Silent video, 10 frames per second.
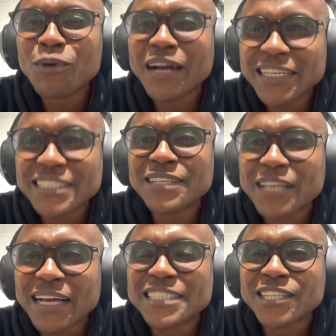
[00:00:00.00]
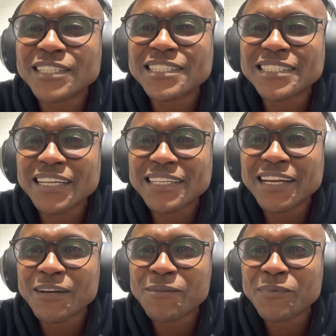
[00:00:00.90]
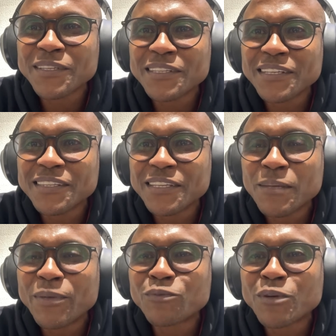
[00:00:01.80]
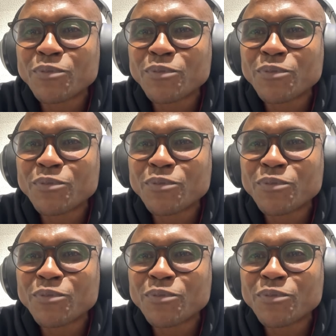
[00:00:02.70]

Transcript: a lot more guys chances in the